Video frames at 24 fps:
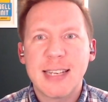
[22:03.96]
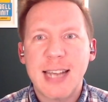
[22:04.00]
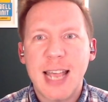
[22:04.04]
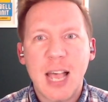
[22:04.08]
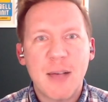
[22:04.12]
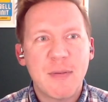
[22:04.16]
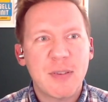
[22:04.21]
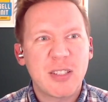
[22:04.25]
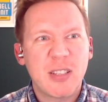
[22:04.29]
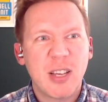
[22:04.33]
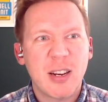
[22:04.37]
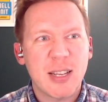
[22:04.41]

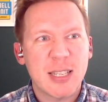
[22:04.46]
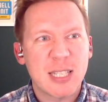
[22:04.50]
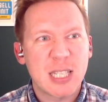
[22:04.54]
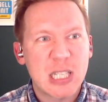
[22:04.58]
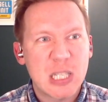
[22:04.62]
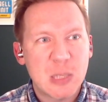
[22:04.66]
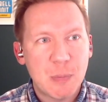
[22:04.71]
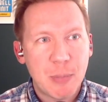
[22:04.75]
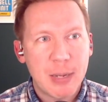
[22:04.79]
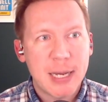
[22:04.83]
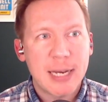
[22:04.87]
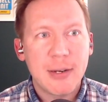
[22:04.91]
have a ton of
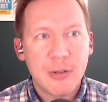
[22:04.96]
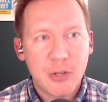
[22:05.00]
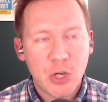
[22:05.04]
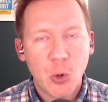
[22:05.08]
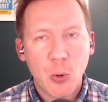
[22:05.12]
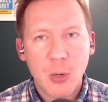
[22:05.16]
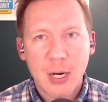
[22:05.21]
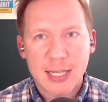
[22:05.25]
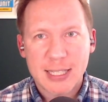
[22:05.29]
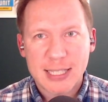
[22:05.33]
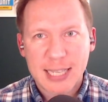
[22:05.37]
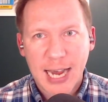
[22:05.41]
spin
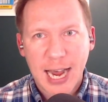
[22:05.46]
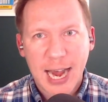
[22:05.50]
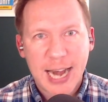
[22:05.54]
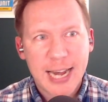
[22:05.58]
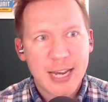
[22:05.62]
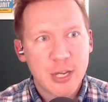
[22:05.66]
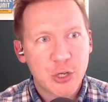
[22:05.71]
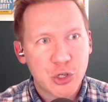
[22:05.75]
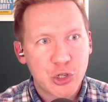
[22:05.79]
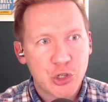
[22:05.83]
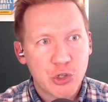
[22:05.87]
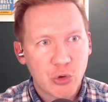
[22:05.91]
to it. It's kind
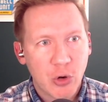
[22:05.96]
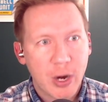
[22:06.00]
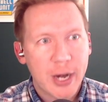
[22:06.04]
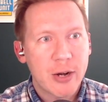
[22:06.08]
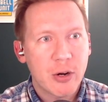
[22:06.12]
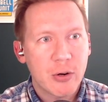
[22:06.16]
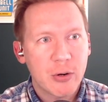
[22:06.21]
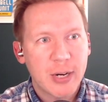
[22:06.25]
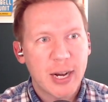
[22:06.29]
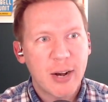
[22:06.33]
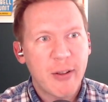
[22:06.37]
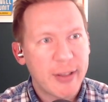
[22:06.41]
of
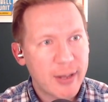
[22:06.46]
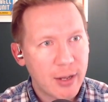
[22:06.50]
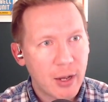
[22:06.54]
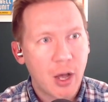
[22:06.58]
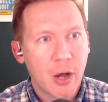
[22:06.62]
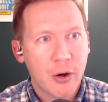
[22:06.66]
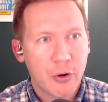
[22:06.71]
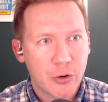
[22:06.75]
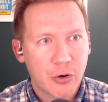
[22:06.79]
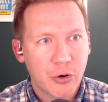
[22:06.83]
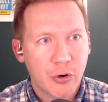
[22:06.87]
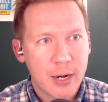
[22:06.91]
straighter, kind of like a
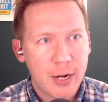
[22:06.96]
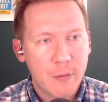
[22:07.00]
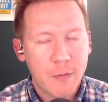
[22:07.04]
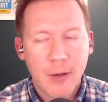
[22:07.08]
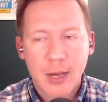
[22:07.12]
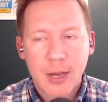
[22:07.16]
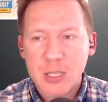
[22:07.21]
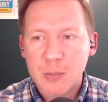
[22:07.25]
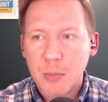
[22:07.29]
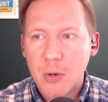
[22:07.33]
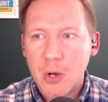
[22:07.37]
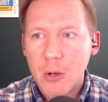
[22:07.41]
Hunter Green
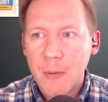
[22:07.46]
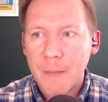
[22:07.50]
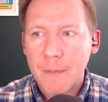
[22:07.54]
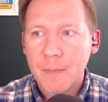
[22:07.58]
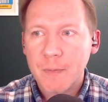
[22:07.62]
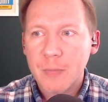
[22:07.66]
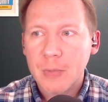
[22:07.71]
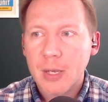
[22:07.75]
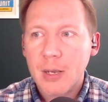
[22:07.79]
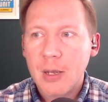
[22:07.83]
fastball.